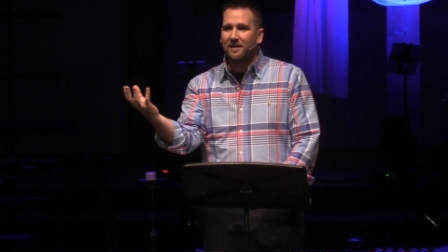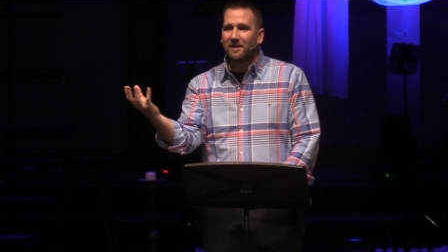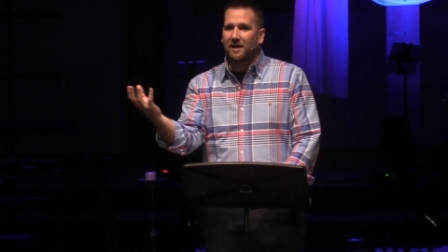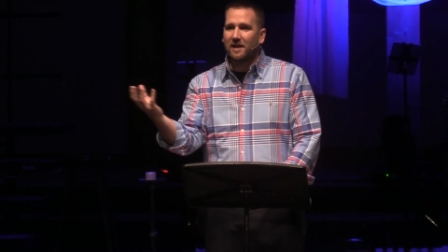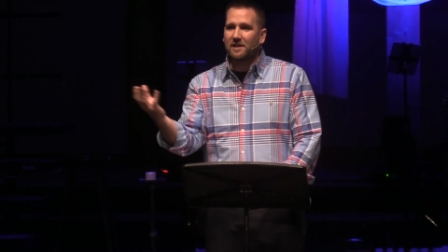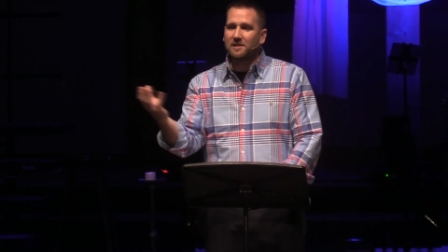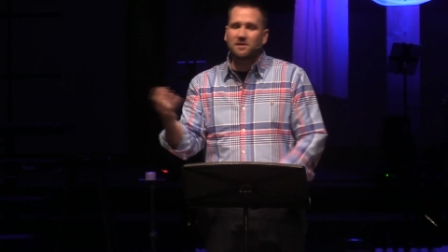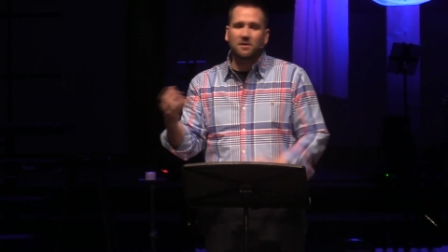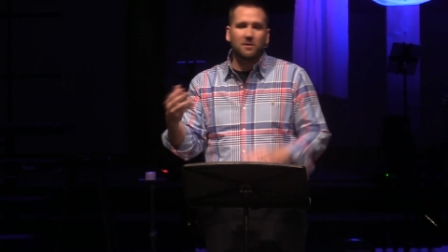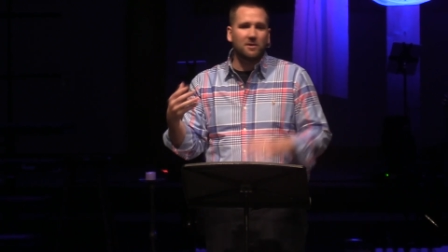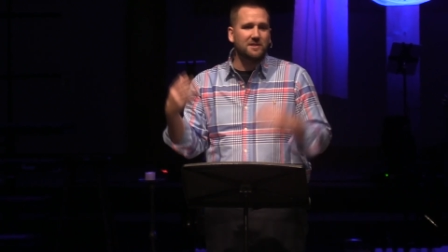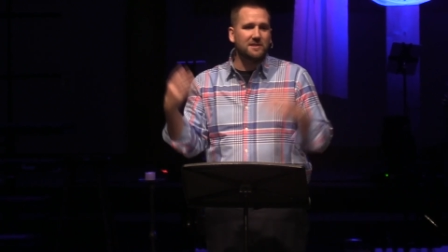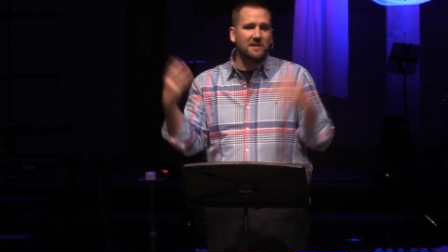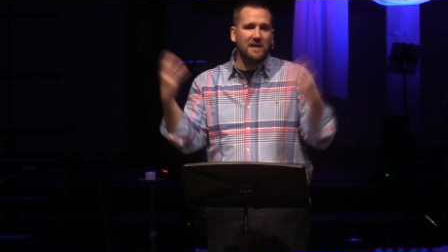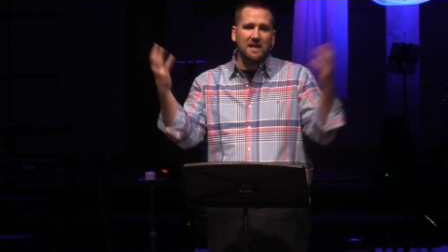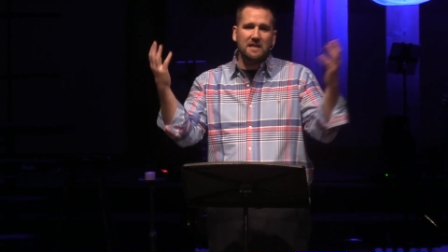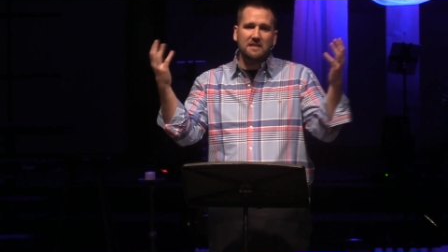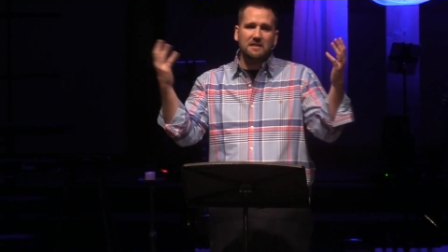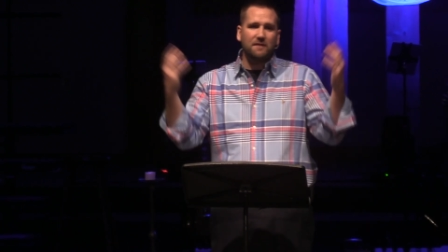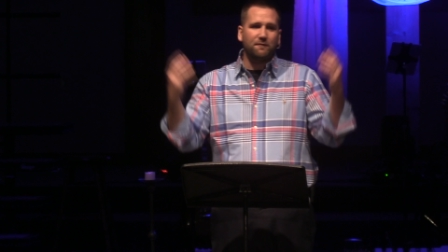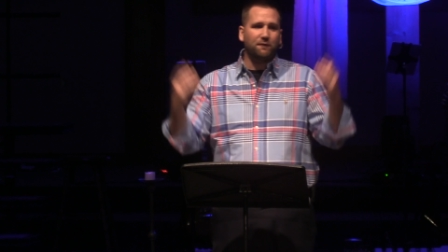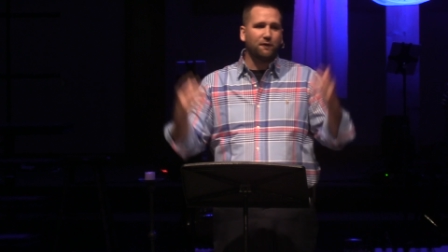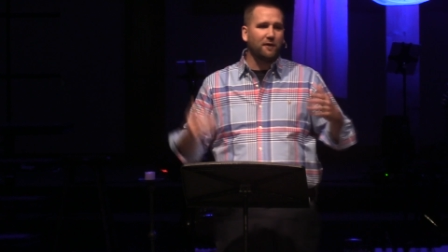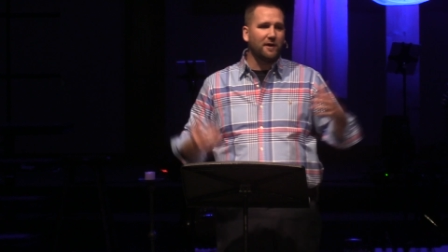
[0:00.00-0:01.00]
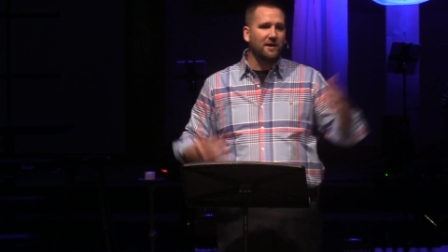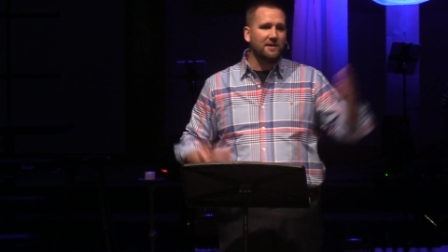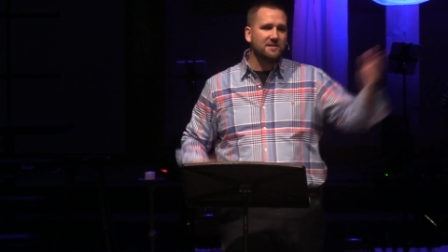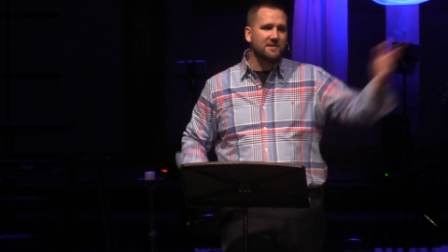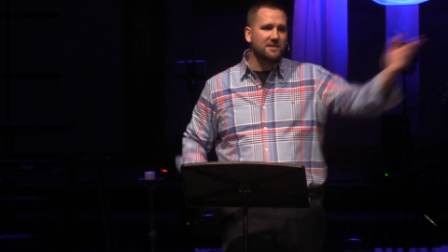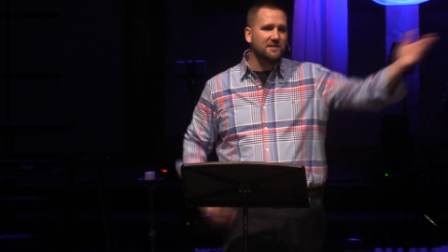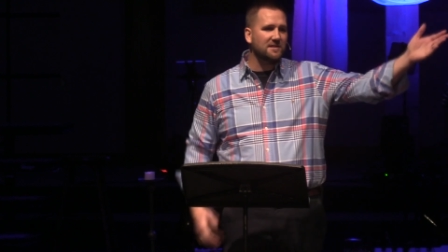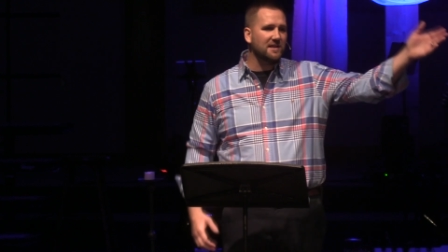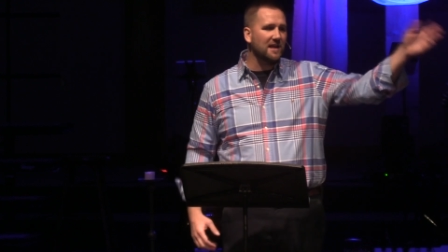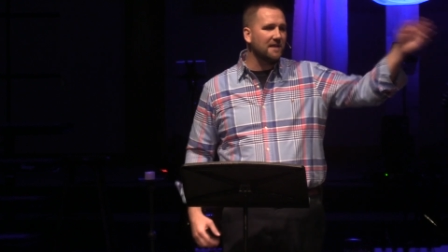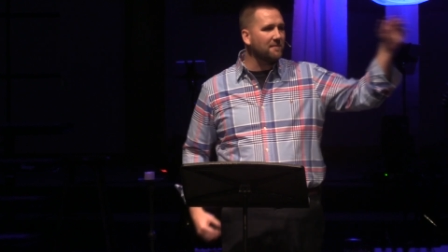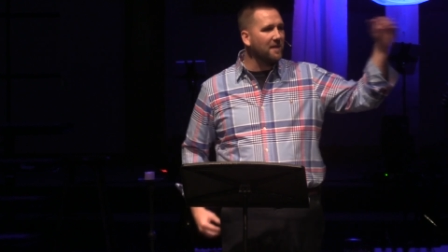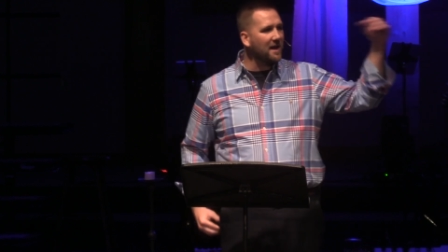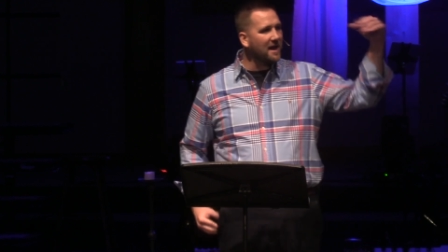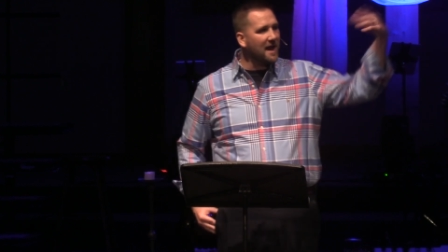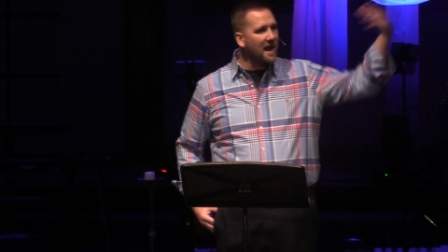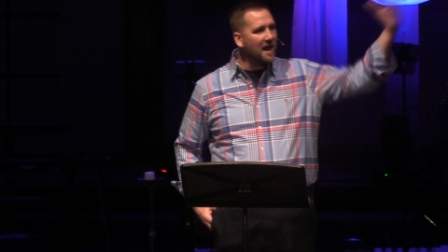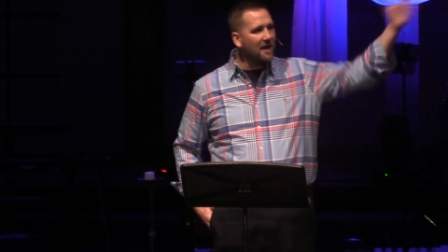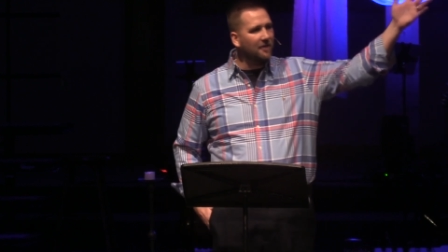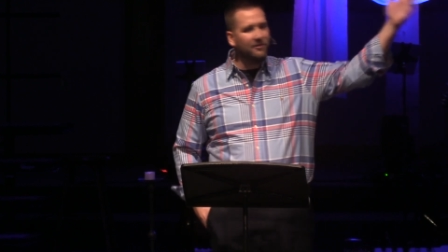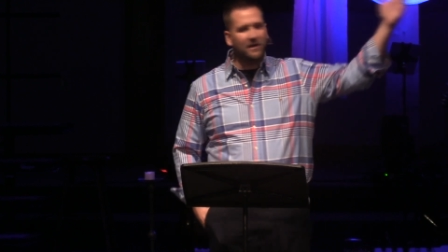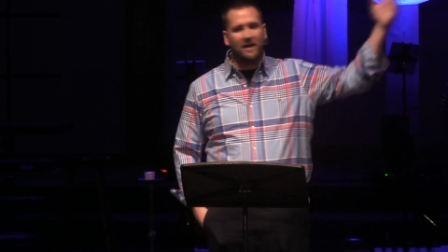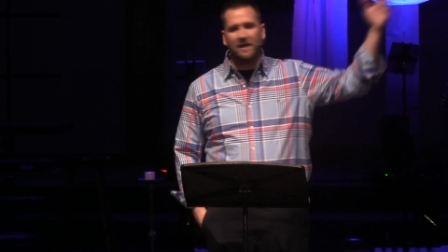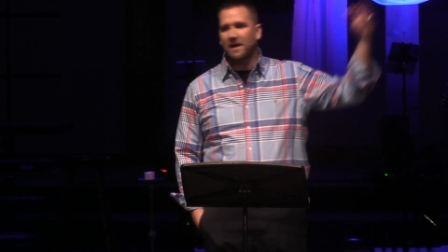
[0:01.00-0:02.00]
And so it's easy for us to say, man,
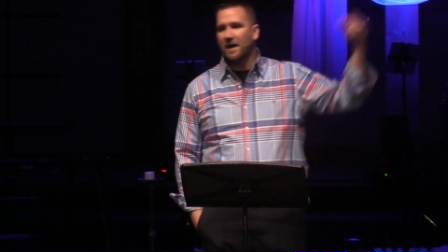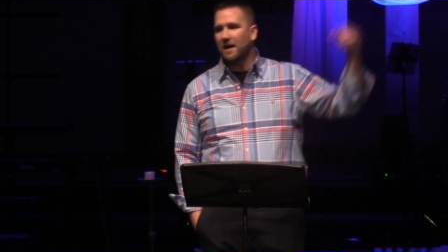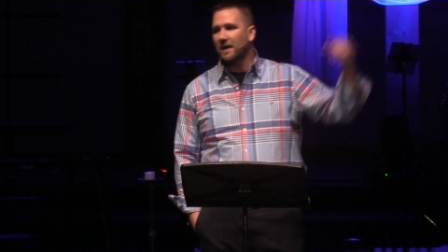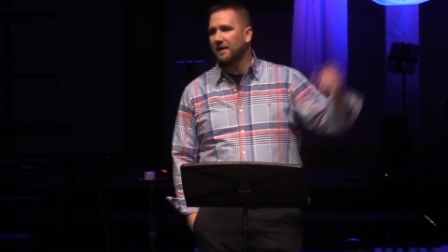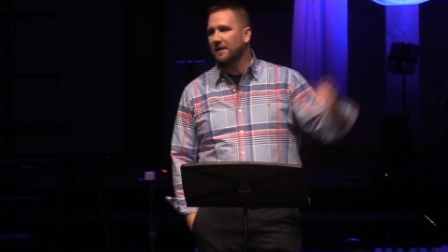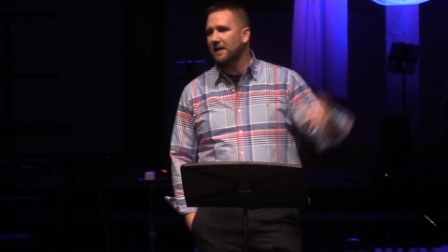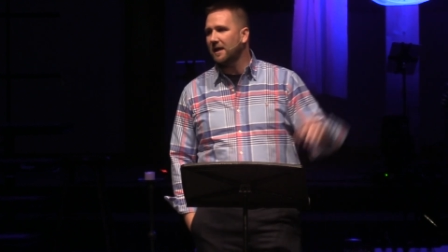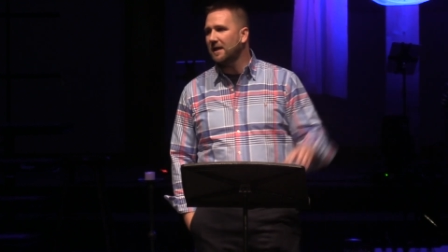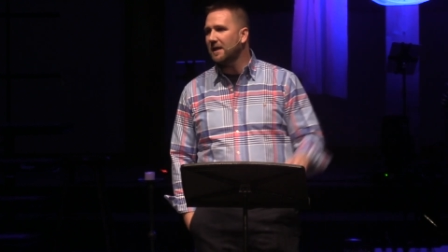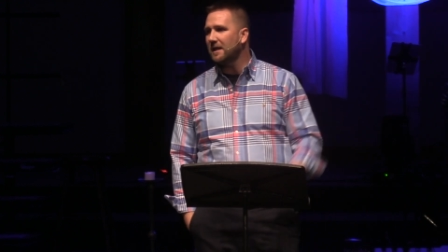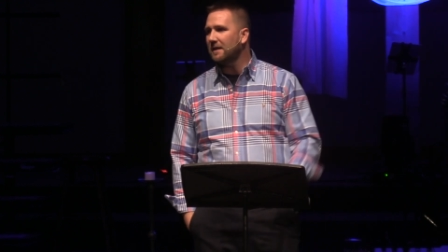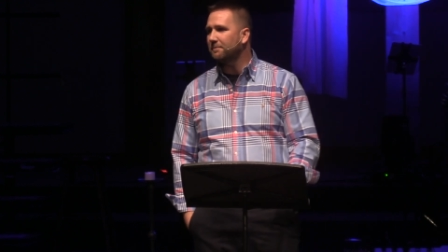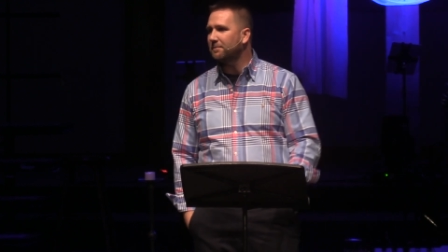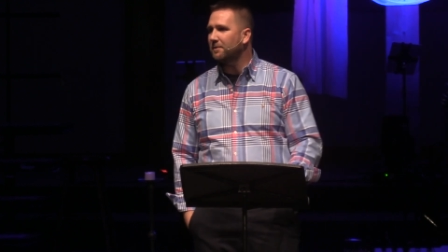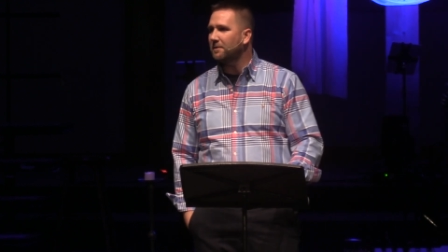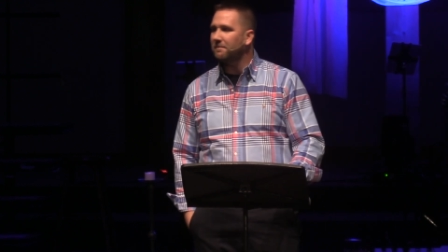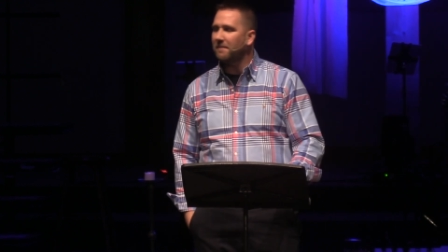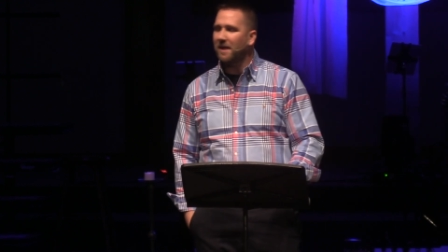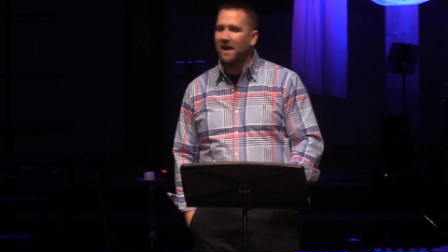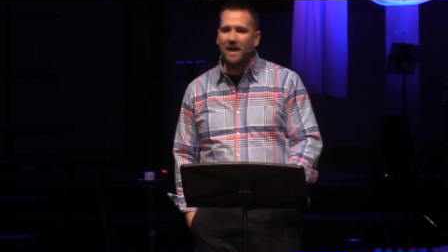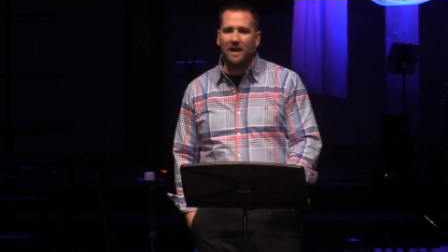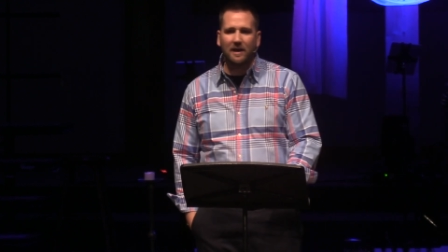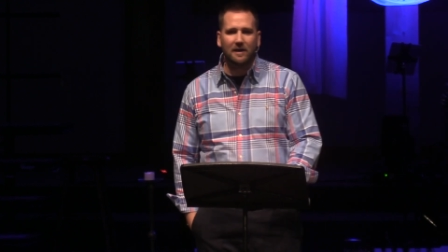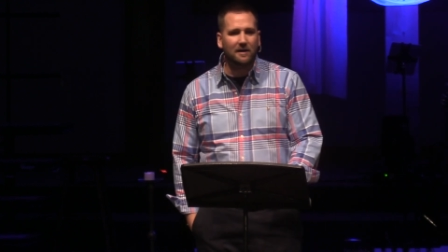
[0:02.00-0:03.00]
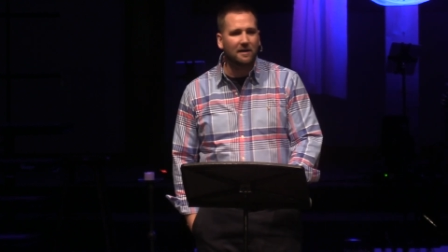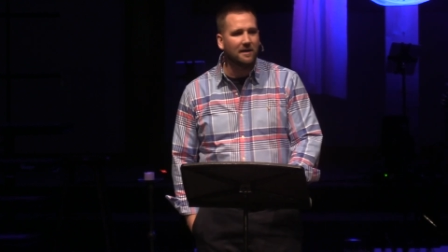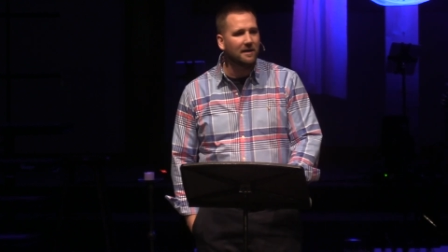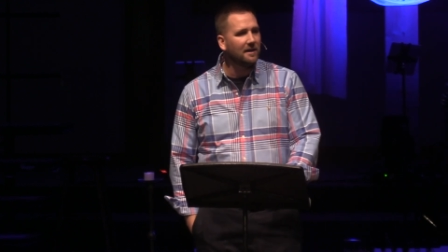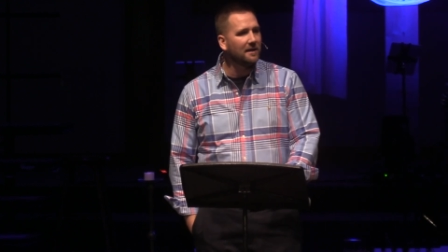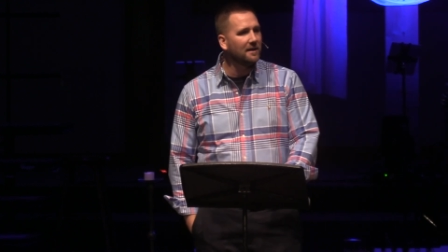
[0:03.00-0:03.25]
how'd they not get it? But man,